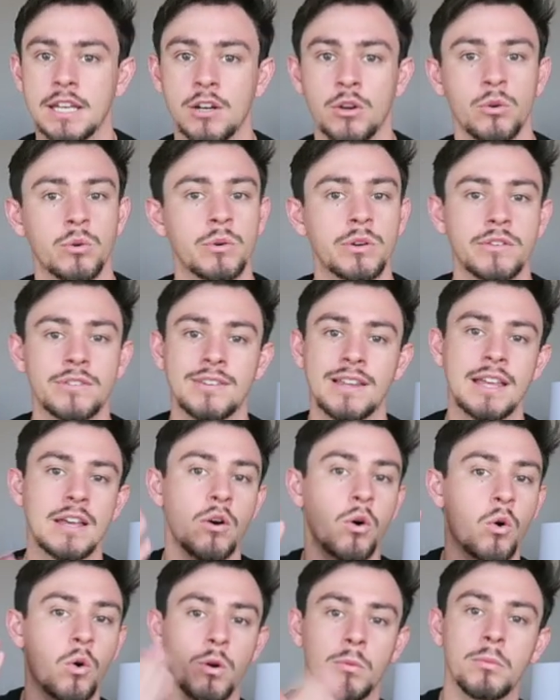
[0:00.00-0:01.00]
You know, could say
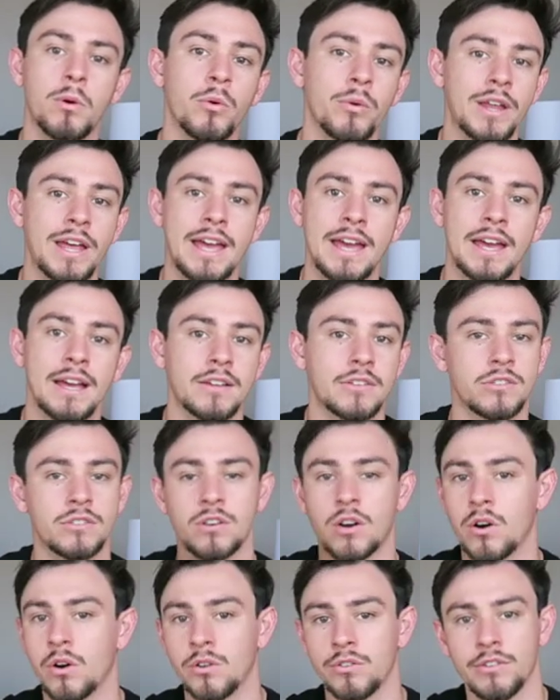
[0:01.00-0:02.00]
hormone X
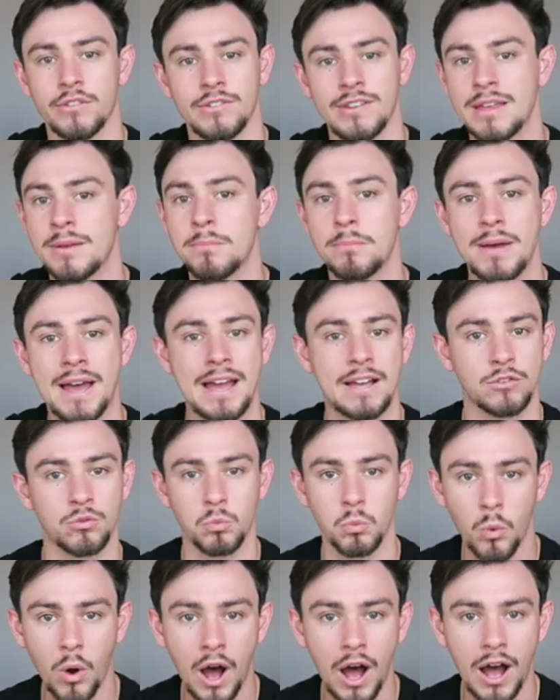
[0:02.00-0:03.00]
causes
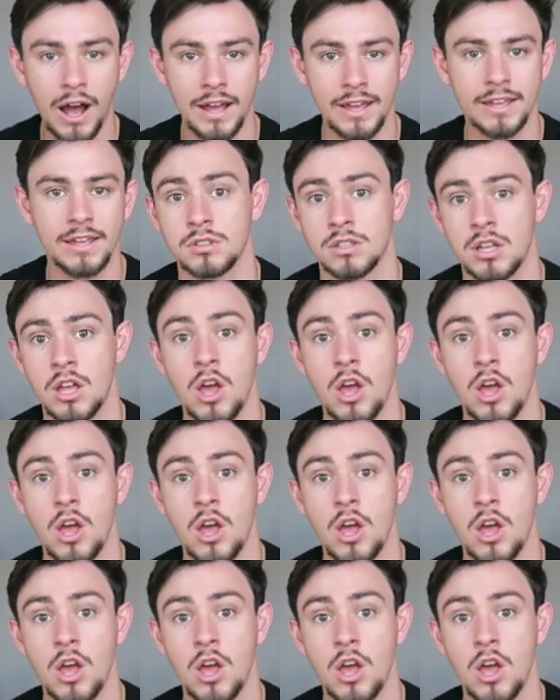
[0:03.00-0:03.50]
impact Y.